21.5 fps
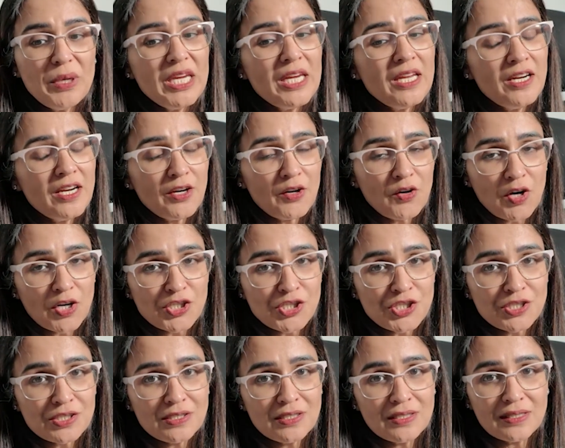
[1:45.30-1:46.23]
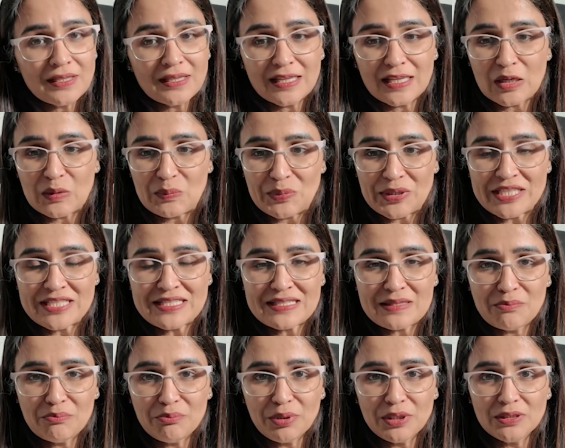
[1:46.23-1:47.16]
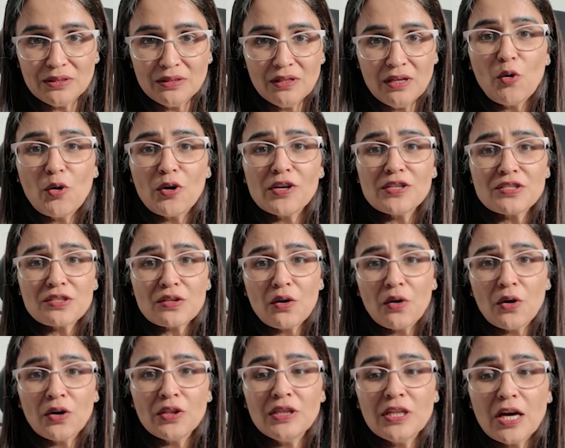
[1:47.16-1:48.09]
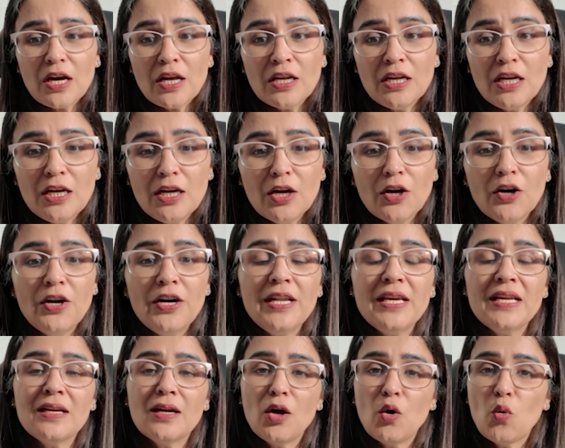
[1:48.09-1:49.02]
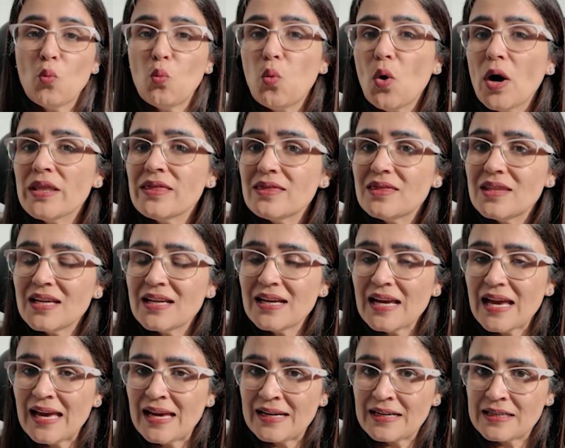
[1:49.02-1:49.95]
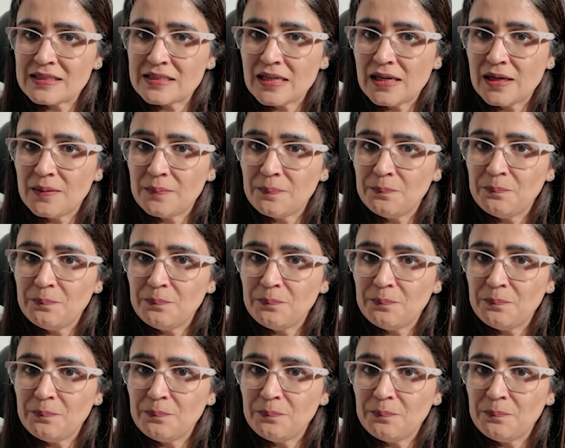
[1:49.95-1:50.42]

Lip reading: be in a rush. Keep it simple. Focus on learning one thing at a time.